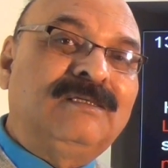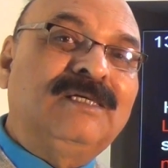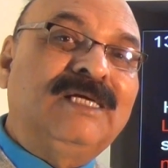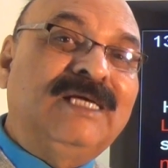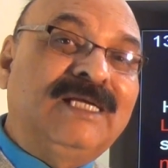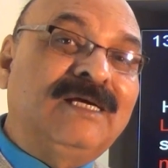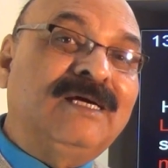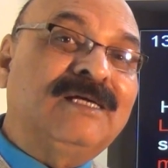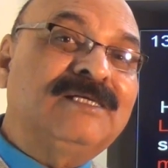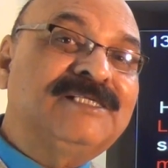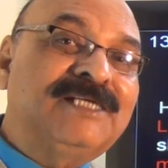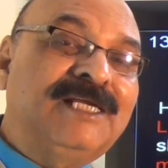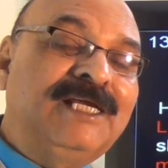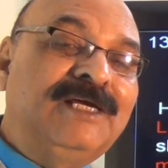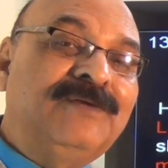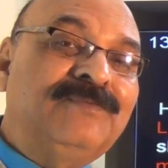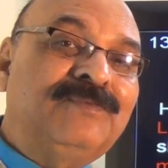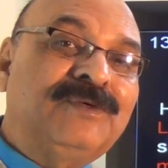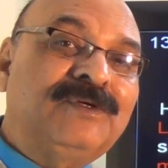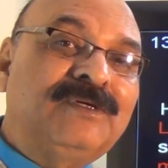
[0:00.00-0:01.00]
in her
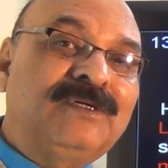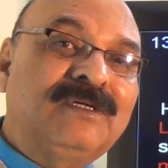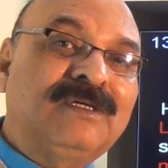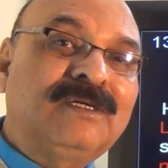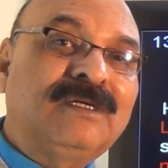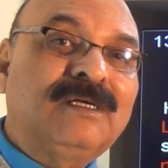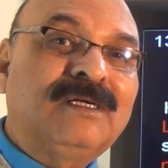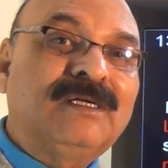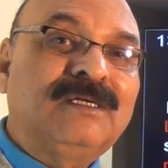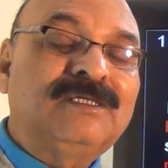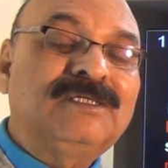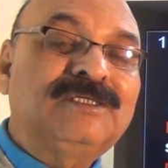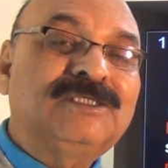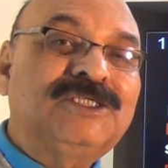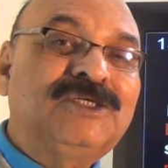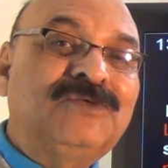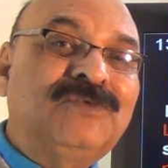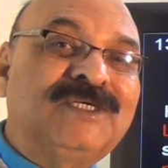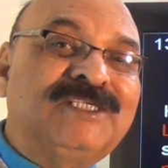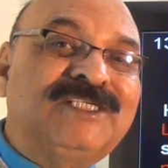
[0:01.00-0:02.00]
sleep.
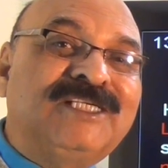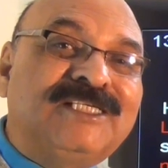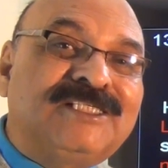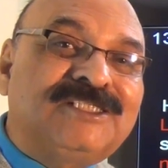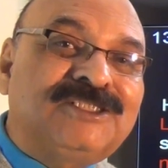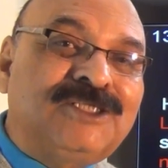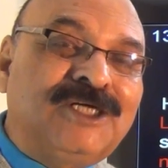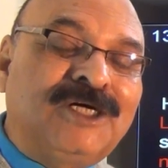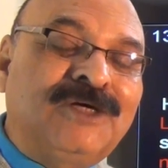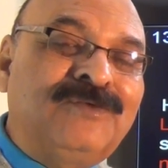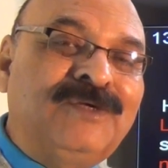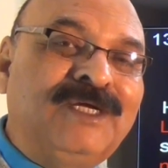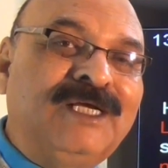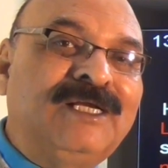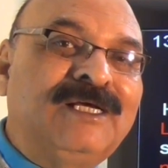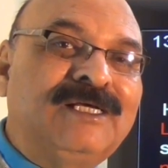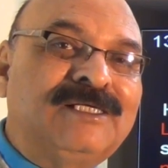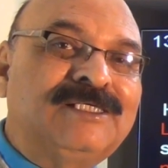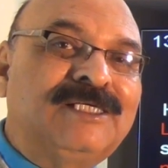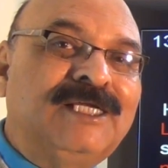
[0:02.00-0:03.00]
She was disturbed
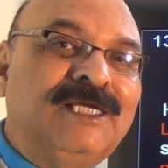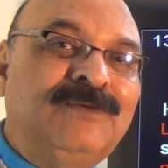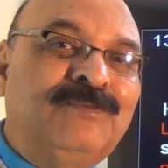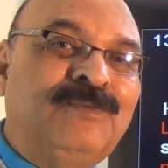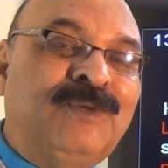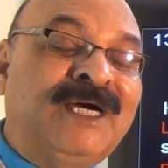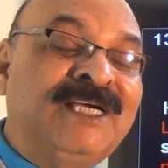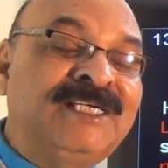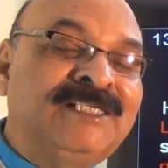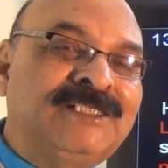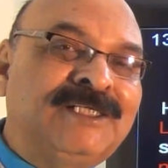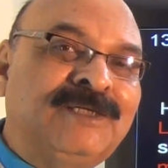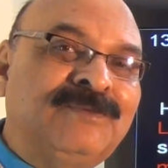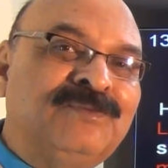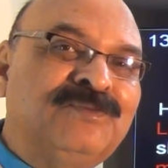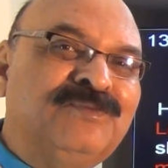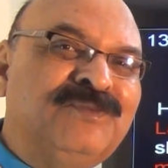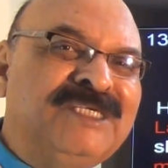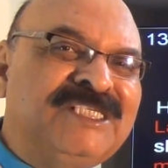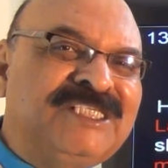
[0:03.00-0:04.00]
in her sleep by
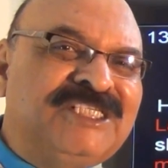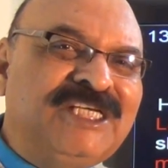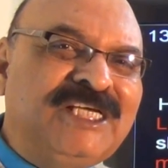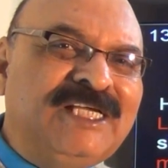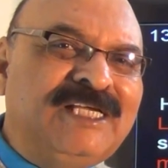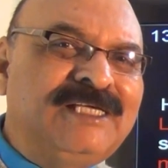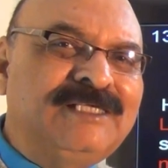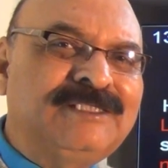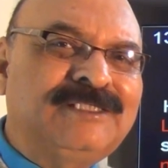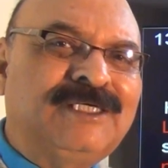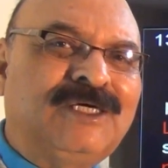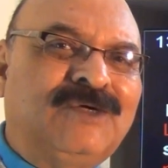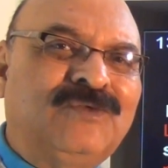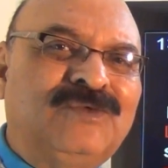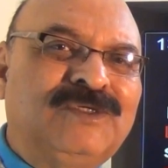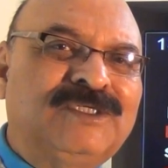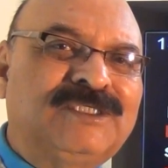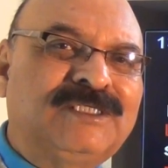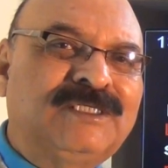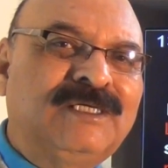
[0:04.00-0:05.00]
some mysterious
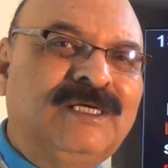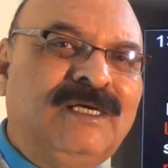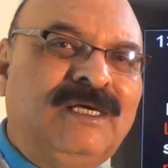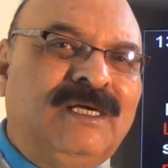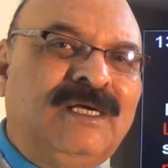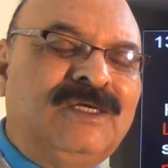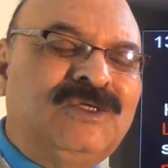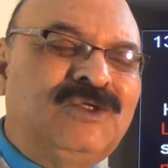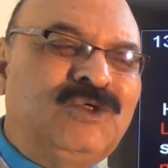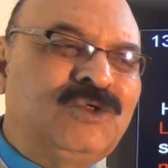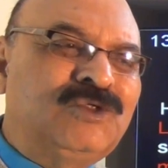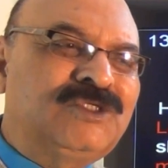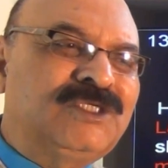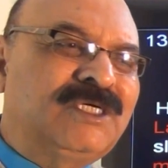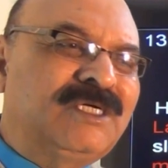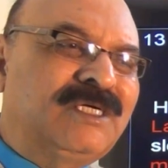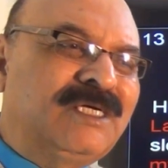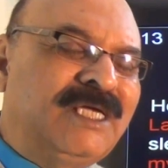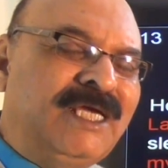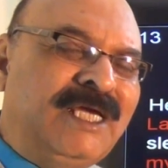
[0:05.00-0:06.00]
sounds.
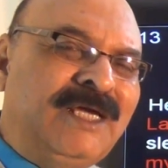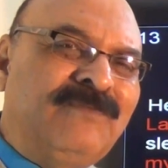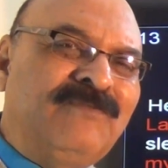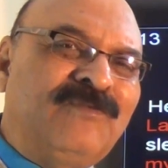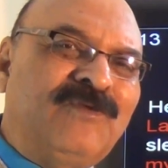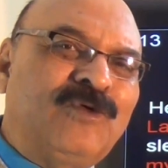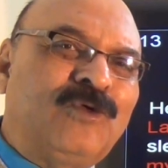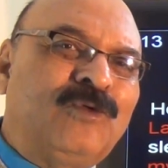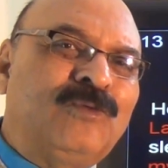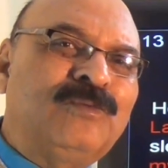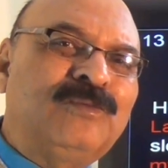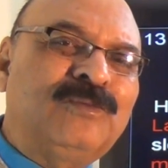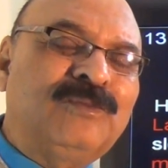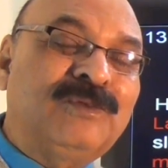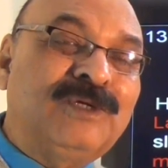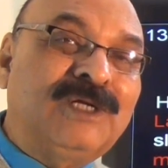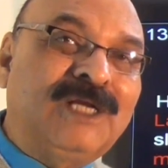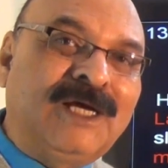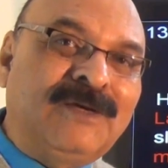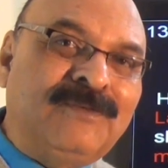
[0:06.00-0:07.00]
Those came
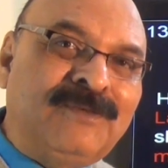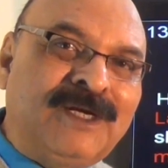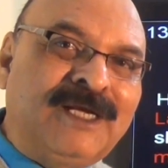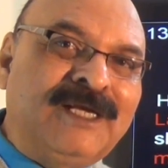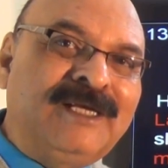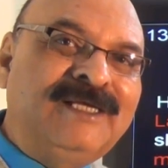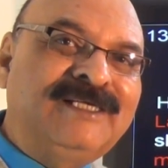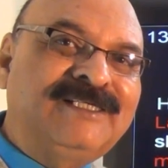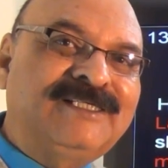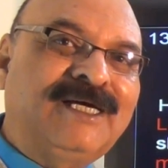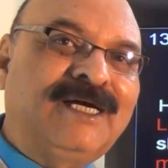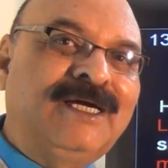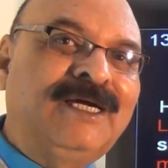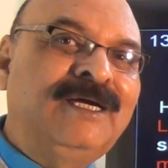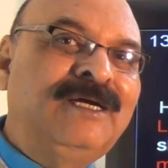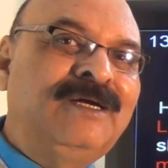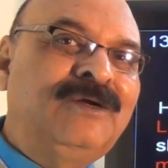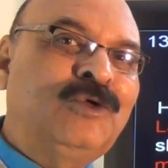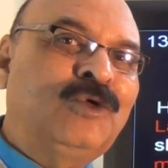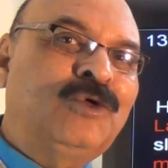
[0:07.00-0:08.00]
from library
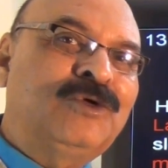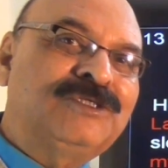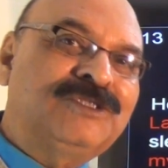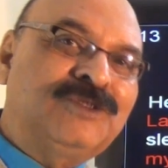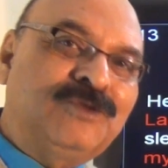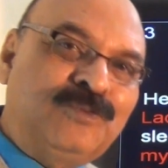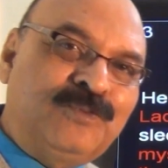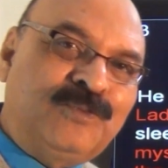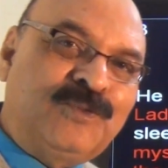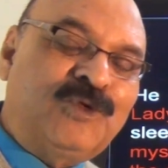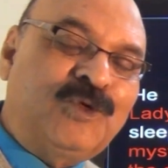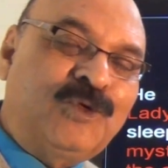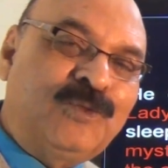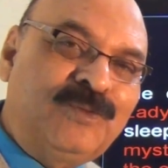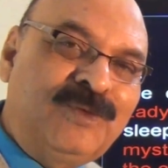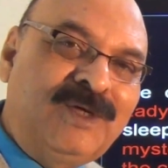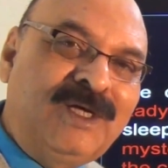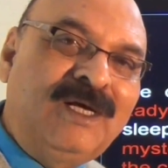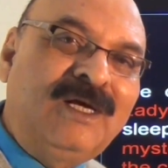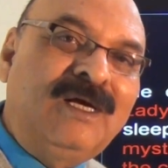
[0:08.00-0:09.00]
side or some
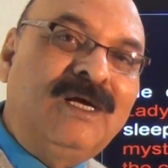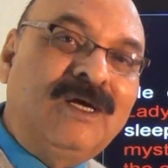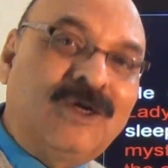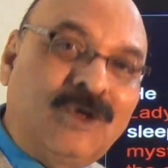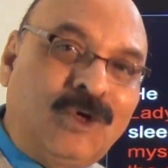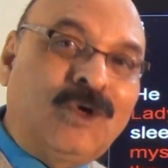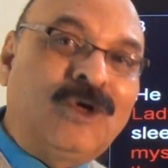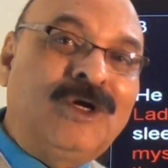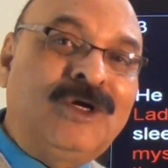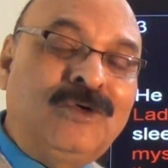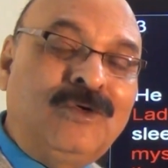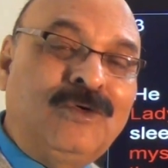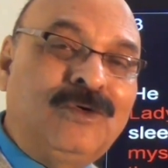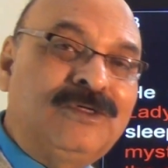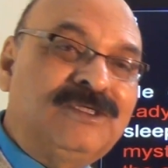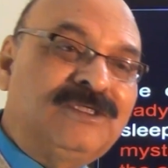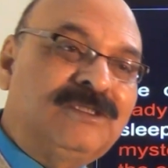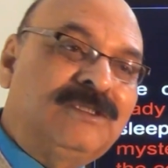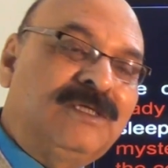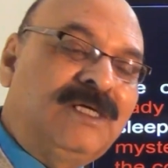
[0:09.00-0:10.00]
from
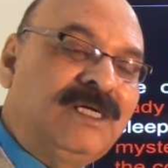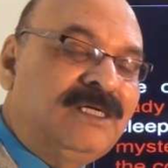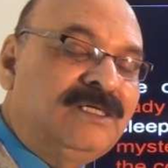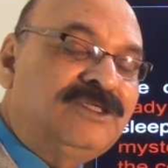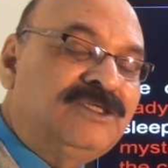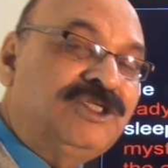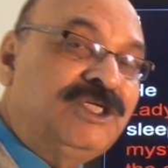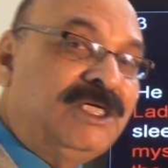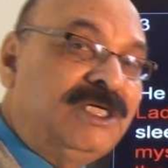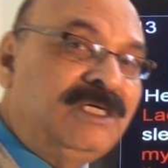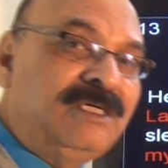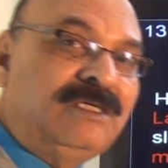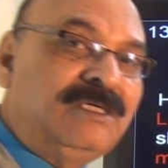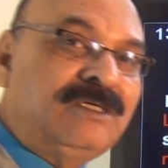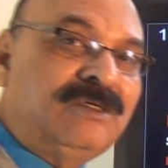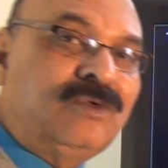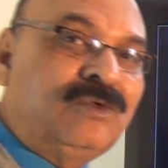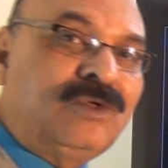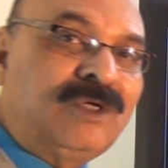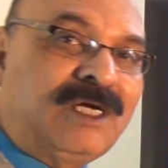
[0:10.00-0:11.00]
corridors, and
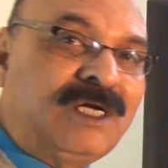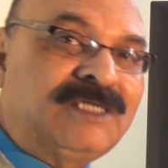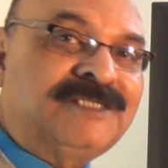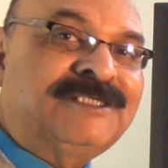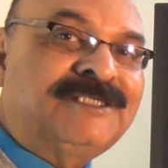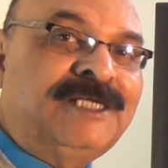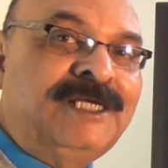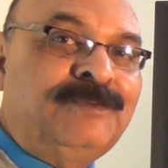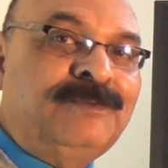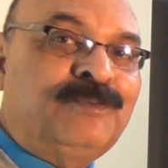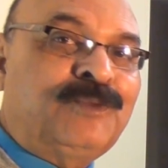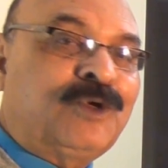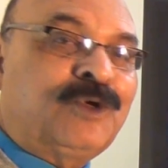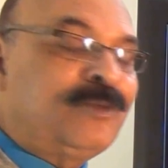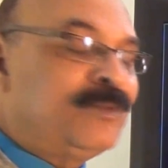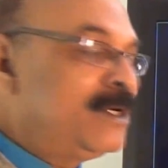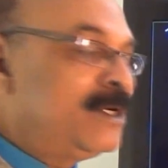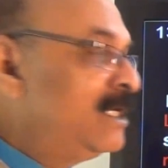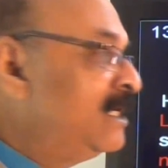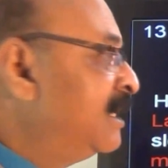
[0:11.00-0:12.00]
she could not sleep
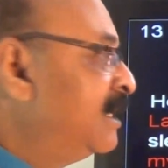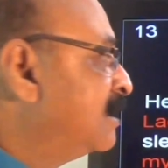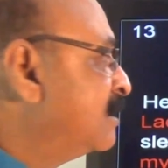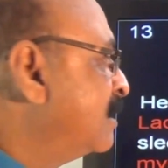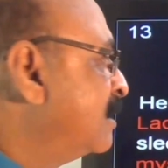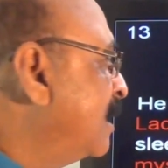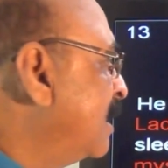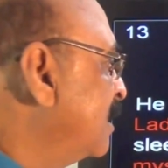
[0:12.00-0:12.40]
properly at